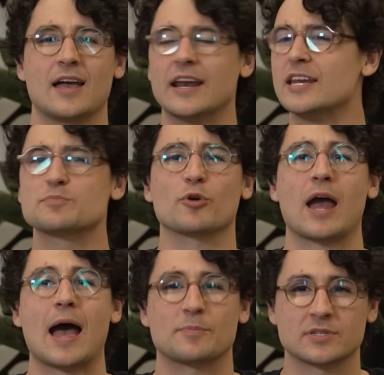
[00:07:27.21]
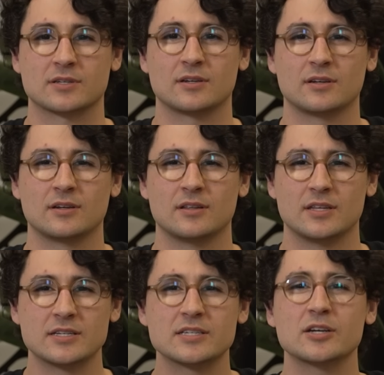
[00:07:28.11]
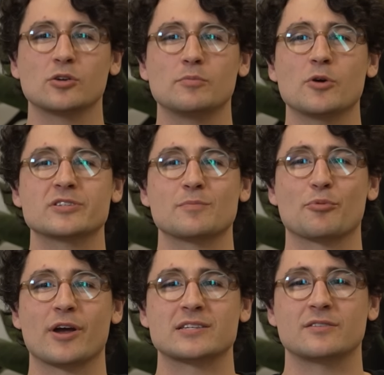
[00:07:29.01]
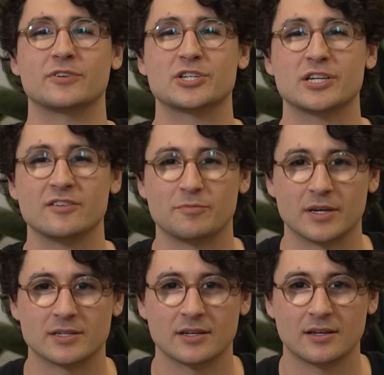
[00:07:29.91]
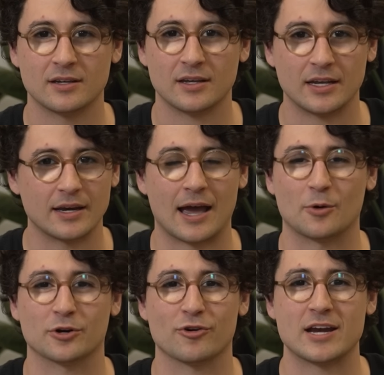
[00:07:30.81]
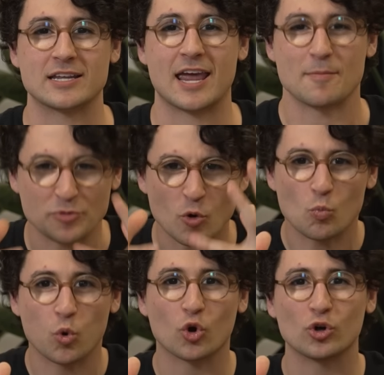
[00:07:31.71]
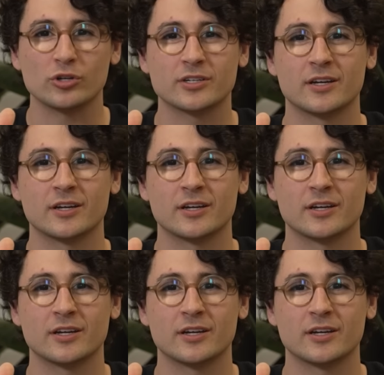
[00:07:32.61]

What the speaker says: and it is perhaps the single most impressive achievement in our great game, the World